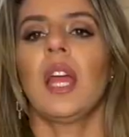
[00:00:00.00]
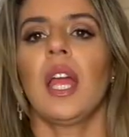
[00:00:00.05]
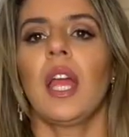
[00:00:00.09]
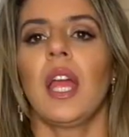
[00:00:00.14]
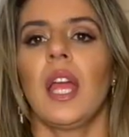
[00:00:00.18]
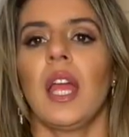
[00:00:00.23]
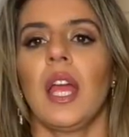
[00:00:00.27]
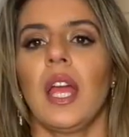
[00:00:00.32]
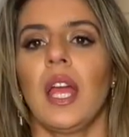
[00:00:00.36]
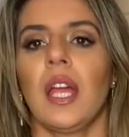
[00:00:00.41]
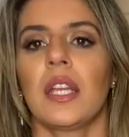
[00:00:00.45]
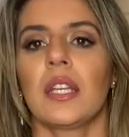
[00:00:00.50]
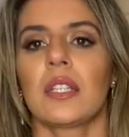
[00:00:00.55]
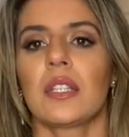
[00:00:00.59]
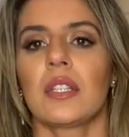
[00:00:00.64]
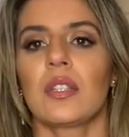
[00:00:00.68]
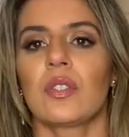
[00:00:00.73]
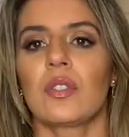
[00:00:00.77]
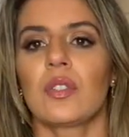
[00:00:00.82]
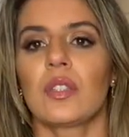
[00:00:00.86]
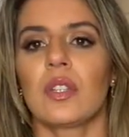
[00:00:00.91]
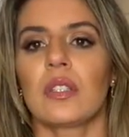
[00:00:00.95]
and
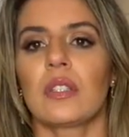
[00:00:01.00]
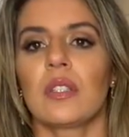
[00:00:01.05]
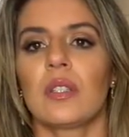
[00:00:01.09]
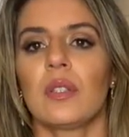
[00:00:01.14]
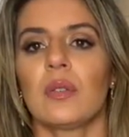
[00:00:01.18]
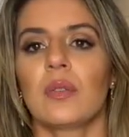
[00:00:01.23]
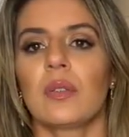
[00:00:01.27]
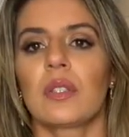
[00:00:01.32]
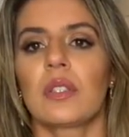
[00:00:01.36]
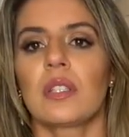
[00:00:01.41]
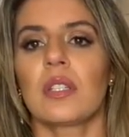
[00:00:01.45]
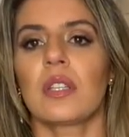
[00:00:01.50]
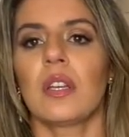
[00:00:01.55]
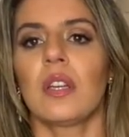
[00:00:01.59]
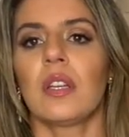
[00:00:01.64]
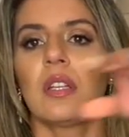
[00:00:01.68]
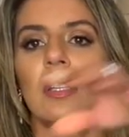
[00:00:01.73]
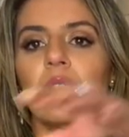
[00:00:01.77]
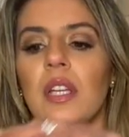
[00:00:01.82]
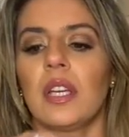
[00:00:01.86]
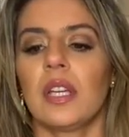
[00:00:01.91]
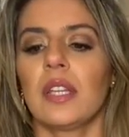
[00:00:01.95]
it just looks
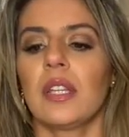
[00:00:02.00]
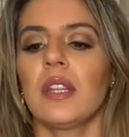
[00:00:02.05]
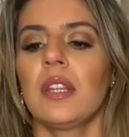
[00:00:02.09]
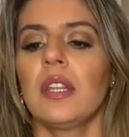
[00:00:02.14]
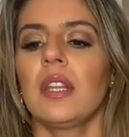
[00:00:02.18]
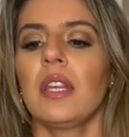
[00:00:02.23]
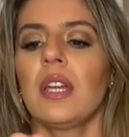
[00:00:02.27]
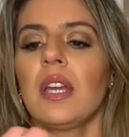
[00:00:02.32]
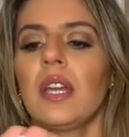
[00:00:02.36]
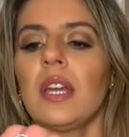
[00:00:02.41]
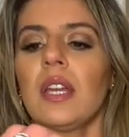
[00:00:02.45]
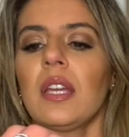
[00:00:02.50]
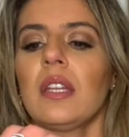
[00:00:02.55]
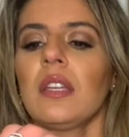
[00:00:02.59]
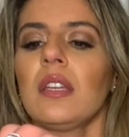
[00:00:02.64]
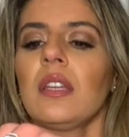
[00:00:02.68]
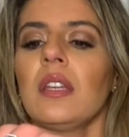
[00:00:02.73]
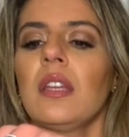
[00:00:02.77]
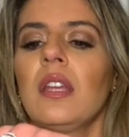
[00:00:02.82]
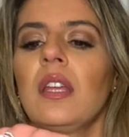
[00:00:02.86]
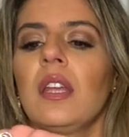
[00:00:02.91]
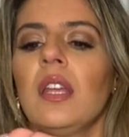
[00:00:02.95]
like that.
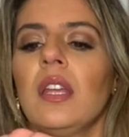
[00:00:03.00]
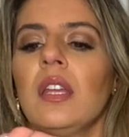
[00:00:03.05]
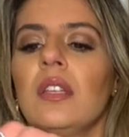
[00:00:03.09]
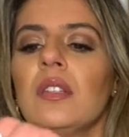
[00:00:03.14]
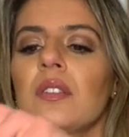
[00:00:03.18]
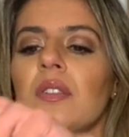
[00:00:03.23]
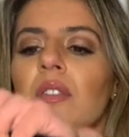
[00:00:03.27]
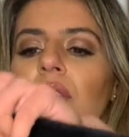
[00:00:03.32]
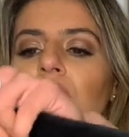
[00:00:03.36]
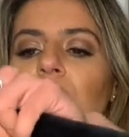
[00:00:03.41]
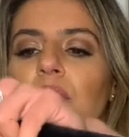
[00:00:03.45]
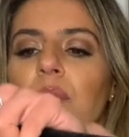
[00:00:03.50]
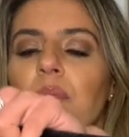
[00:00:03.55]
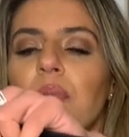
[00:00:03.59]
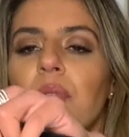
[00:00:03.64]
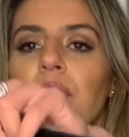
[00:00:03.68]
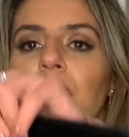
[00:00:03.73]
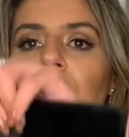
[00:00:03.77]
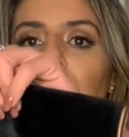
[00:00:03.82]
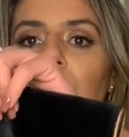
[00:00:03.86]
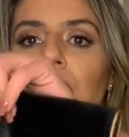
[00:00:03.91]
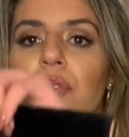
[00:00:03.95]
So you
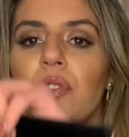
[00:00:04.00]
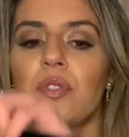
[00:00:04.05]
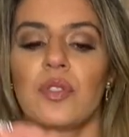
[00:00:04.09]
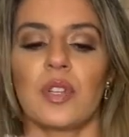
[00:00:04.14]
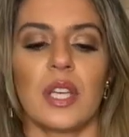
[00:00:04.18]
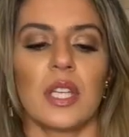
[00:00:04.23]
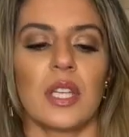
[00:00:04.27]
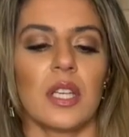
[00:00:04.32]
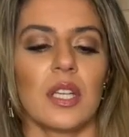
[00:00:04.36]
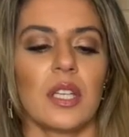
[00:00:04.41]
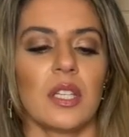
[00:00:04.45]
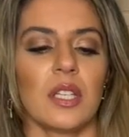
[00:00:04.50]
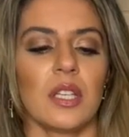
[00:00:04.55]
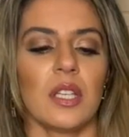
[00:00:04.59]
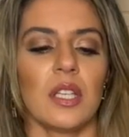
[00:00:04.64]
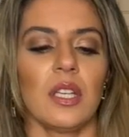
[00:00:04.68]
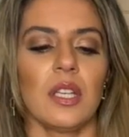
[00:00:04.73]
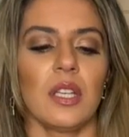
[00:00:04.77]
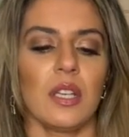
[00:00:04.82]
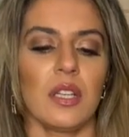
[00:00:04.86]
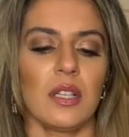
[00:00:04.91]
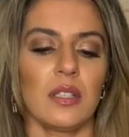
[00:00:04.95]
put your straightener in
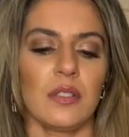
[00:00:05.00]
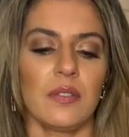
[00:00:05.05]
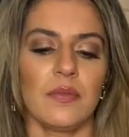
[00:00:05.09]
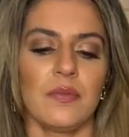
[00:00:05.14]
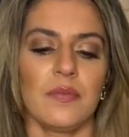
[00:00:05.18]
here.